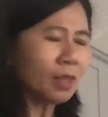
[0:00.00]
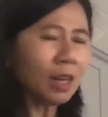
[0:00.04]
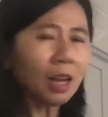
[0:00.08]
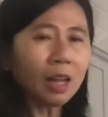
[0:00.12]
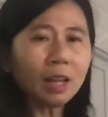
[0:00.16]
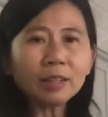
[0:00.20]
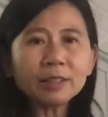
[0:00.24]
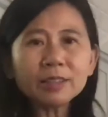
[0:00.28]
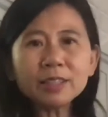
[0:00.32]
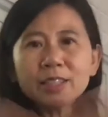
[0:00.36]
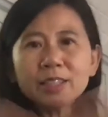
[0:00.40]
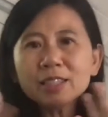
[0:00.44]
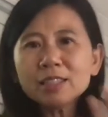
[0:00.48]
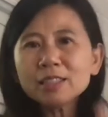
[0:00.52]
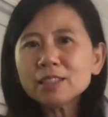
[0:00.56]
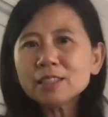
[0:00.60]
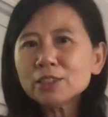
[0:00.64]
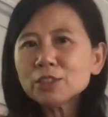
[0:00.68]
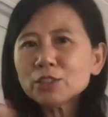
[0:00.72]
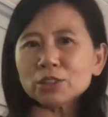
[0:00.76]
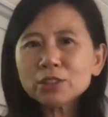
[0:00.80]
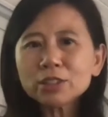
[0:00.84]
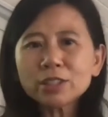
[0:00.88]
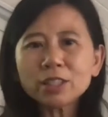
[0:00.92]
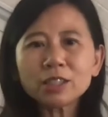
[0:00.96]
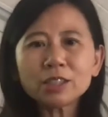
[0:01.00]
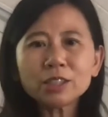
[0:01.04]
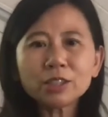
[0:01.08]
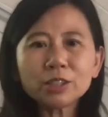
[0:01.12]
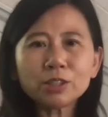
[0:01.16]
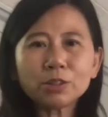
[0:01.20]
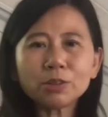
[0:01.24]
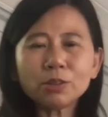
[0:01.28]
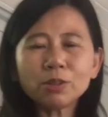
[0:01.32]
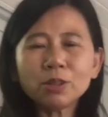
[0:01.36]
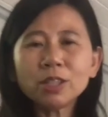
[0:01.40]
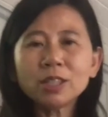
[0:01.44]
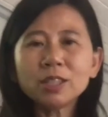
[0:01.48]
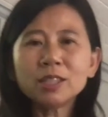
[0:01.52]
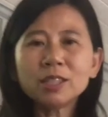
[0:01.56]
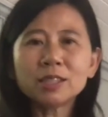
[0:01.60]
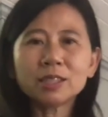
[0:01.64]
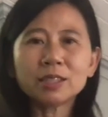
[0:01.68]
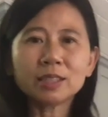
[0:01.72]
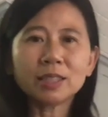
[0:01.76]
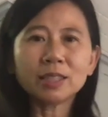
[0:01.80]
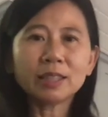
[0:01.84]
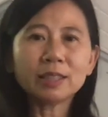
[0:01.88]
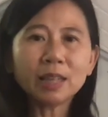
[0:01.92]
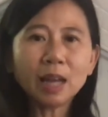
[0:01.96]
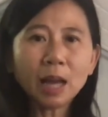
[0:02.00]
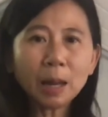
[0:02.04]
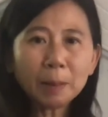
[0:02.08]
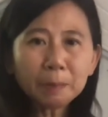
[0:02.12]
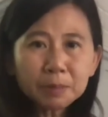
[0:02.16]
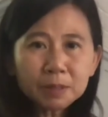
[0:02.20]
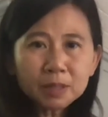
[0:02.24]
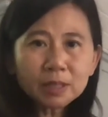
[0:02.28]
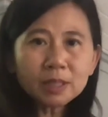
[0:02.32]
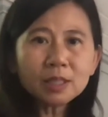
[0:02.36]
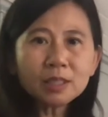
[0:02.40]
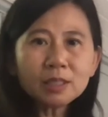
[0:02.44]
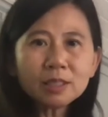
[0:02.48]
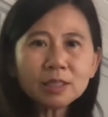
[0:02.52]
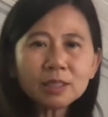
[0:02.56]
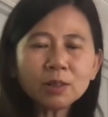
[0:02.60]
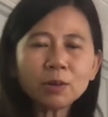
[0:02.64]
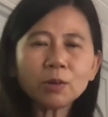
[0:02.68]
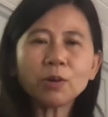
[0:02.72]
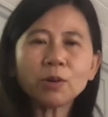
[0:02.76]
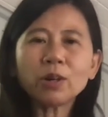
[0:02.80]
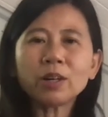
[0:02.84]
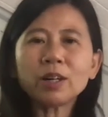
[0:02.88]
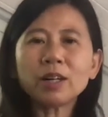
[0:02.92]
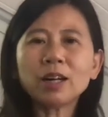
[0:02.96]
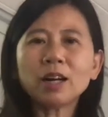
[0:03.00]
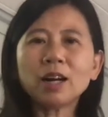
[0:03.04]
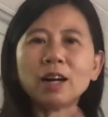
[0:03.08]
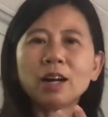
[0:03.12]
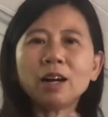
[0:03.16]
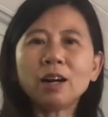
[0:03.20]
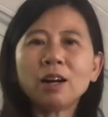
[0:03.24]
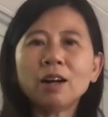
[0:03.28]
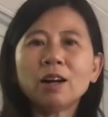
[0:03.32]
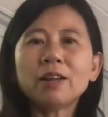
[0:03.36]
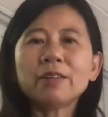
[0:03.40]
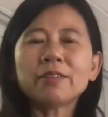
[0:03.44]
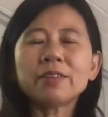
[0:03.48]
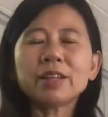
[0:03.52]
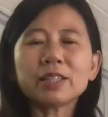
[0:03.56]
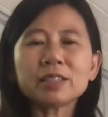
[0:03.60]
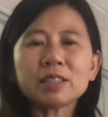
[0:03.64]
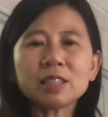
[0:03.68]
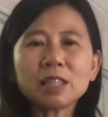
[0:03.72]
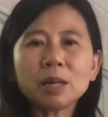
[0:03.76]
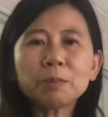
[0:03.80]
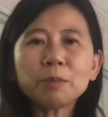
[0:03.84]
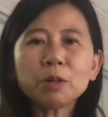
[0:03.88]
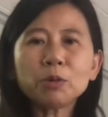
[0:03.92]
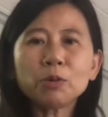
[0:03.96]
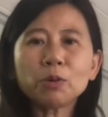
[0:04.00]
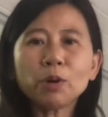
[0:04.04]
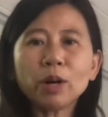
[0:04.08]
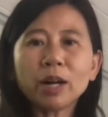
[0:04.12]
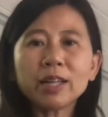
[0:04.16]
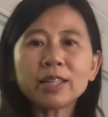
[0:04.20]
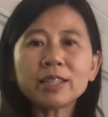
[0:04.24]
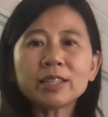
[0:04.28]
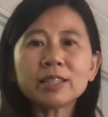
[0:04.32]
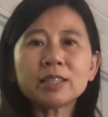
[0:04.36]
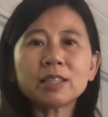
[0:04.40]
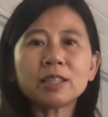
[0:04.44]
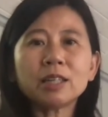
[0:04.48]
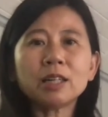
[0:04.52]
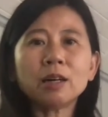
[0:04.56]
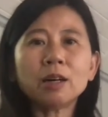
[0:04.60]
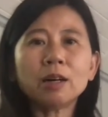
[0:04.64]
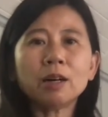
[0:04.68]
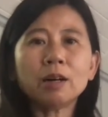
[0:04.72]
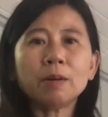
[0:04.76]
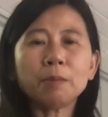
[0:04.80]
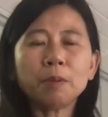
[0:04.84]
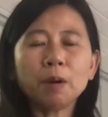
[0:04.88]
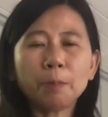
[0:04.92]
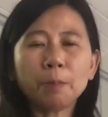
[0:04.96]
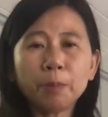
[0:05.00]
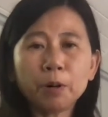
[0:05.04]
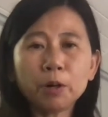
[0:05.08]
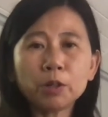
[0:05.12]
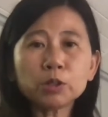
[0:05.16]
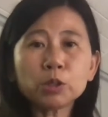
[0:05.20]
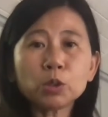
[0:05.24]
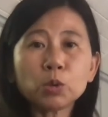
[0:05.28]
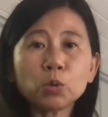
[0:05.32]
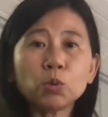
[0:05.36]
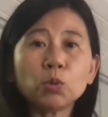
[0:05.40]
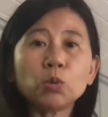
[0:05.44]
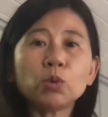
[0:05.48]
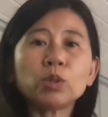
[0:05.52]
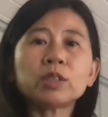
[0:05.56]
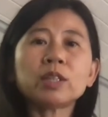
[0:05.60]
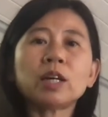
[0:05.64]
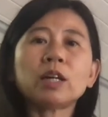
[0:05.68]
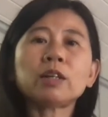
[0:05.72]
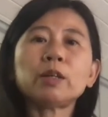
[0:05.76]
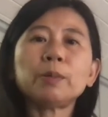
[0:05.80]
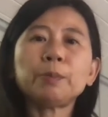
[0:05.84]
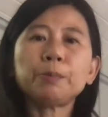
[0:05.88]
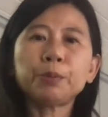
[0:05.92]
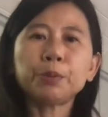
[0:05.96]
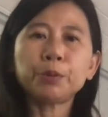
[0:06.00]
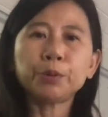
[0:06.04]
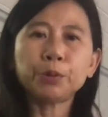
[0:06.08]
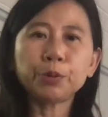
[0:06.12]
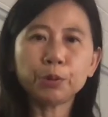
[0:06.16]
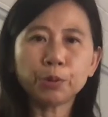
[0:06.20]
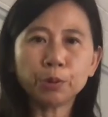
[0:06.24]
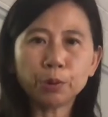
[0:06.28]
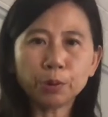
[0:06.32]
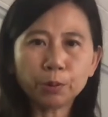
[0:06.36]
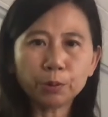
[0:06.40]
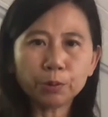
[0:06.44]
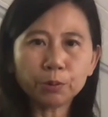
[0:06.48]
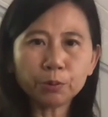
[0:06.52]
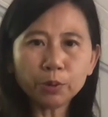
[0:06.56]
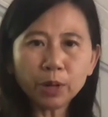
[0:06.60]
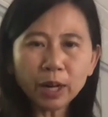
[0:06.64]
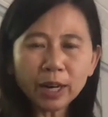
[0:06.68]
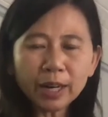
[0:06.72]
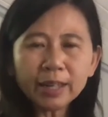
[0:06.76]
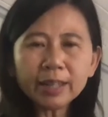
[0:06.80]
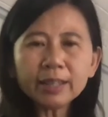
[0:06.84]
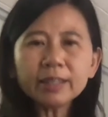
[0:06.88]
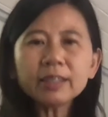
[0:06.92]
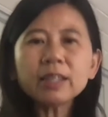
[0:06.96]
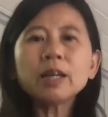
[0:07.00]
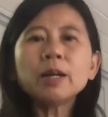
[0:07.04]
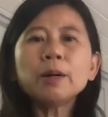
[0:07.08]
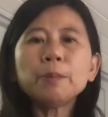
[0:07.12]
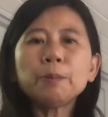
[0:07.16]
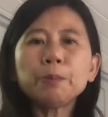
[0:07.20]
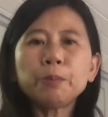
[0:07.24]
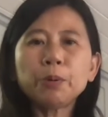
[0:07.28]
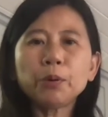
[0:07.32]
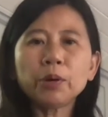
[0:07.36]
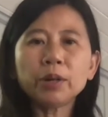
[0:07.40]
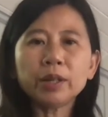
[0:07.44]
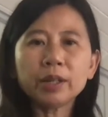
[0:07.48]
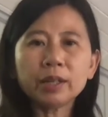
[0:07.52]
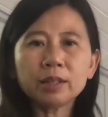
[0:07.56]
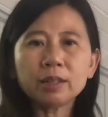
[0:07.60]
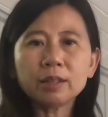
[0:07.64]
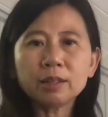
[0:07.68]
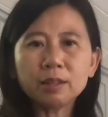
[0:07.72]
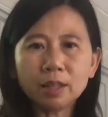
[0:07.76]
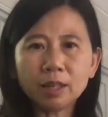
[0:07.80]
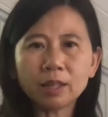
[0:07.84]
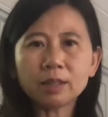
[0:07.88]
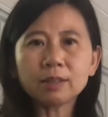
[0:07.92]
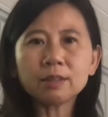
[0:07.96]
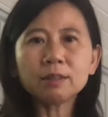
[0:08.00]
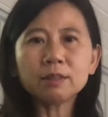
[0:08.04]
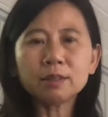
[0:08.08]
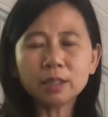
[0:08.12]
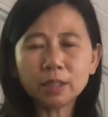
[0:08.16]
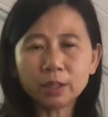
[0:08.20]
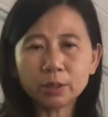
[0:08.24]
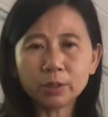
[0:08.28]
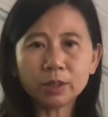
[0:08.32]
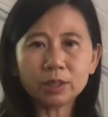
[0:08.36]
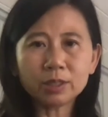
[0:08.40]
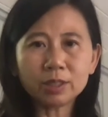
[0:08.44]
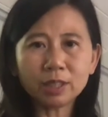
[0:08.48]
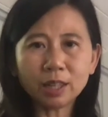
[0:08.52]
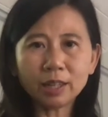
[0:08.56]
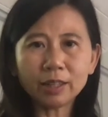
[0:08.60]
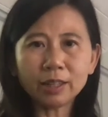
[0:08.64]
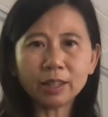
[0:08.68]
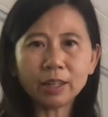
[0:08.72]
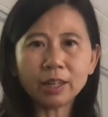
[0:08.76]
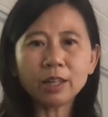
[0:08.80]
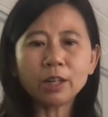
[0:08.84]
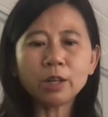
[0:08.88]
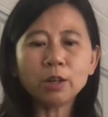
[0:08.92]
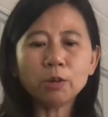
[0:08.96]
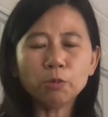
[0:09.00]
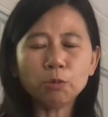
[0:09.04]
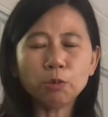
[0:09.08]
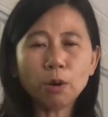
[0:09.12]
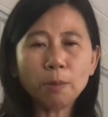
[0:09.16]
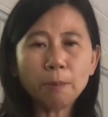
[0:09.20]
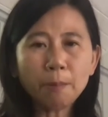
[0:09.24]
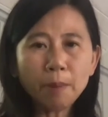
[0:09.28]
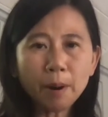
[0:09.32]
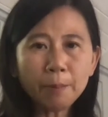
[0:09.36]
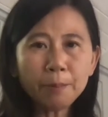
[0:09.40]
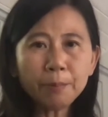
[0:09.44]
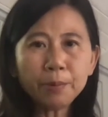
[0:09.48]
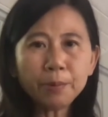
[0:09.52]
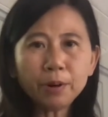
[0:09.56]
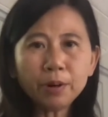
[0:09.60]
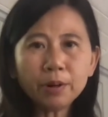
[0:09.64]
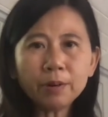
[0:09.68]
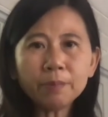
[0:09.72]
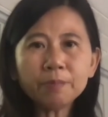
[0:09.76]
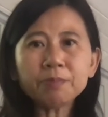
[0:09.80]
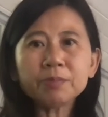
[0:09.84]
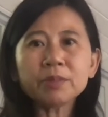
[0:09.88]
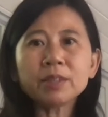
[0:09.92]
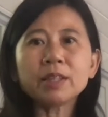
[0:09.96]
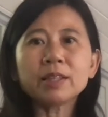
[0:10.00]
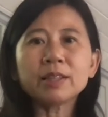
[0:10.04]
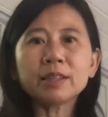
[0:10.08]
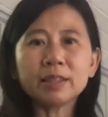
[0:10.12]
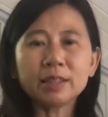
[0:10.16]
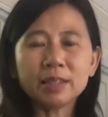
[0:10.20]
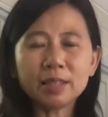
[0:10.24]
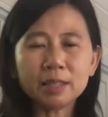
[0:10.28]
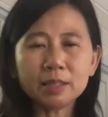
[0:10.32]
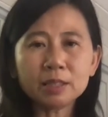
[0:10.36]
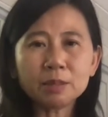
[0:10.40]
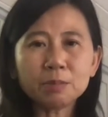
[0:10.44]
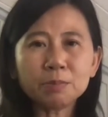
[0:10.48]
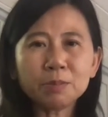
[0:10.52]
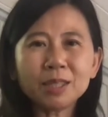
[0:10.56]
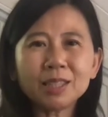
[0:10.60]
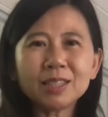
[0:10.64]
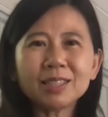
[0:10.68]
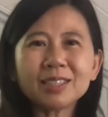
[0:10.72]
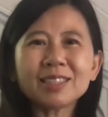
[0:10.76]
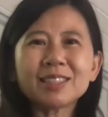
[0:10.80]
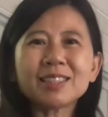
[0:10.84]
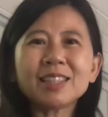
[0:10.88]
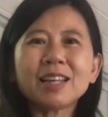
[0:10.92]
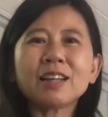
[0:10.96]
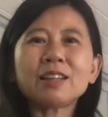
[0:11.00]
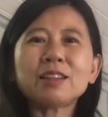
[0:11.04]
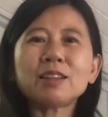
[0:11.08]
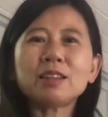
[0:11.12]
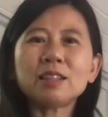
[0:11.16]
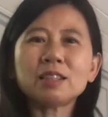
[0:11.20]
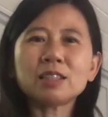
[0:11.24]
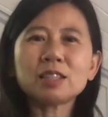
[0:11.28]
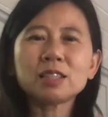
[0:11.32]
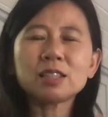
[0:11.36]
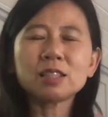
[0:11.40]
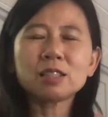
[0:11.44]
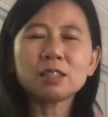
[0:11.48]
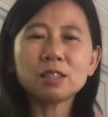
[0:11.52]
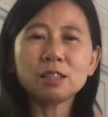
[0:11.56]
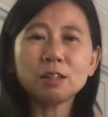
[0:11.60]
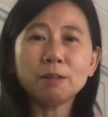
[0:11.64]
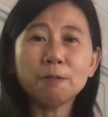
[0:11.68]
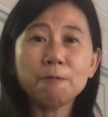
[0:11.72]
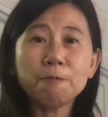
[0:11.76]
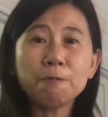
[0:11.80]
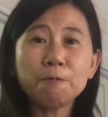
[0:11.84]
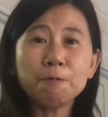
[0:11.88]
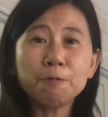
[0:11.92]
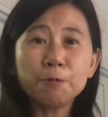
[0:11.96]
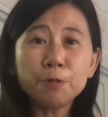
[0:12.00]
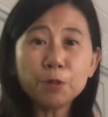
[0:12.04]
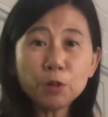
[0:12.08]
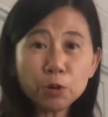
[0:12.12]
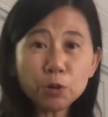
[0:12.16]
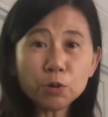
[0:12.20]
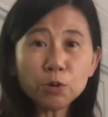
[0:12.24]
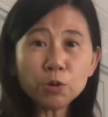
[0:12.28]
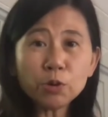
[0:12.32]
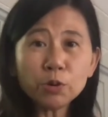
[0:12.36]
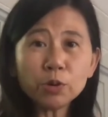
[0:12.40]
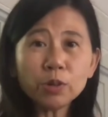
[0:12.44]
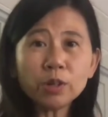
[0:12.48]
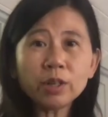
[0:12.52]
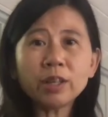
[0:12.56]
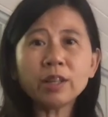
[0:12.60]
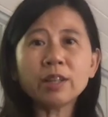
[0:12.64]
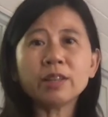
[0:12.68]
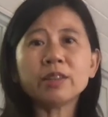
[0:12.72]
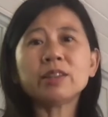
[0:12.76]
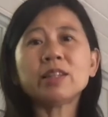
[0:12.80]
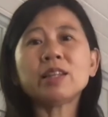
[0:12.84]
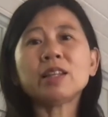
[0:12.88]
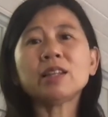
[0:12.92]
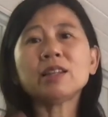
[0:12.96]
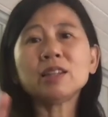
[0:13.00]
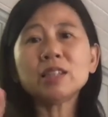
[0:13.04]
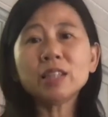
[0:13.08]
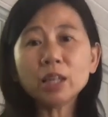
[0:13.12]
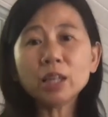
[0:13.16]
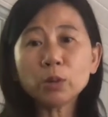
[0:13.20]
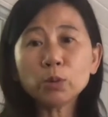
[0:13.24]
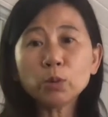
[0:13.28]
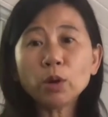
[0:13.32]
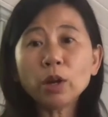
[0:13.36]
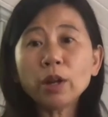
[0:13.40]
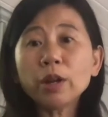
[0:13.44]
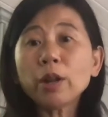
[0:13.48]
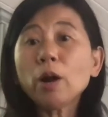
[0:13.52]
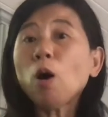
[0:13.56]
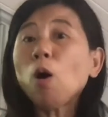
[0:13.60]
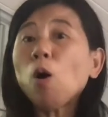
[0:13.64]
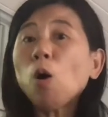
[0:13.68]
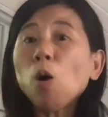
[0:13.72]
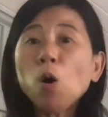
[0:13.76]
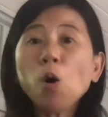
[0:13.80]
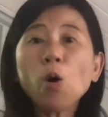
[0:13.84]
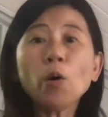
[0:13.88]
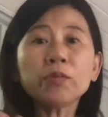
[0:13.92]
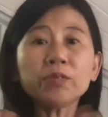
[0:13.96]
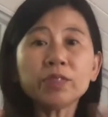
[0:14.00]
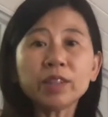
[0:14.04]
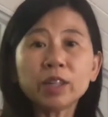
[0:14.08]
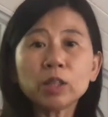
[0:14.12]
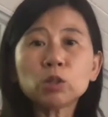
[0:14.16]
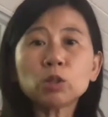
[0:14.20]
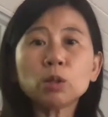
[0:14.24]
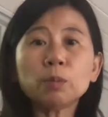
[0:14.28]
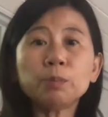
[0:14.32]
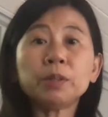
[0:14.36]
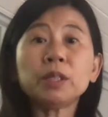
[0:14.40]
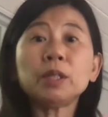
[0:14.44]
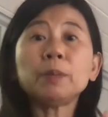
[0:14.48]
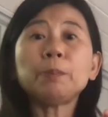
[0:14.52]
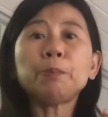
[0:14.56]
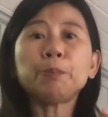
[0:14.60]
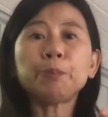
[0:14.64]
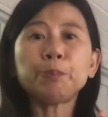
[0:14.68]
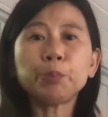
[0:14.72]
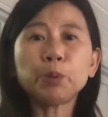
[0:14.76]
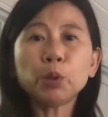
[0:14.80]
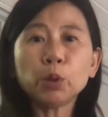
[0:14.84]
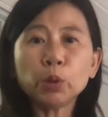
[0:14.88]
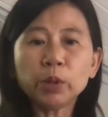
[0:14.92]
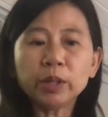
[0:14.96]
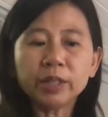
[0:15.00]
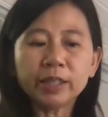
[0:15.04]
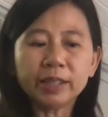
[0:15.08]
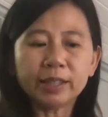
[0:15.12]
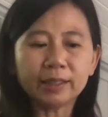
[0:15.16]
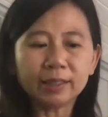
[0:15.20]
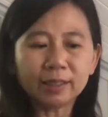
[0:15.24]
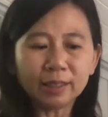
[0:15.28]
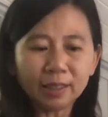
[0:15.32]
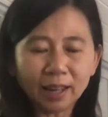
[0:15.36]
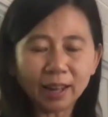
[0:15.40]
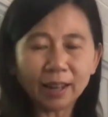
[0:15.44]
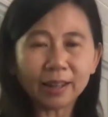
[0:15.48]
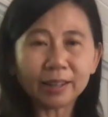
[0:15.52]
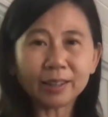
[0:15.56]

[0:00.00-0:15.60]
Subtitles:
this is just a little synopsis or that summarize a person who's on a puree, protein thick liquid diet. Remember, this means that the food, the liquid, all need to be pudding-like.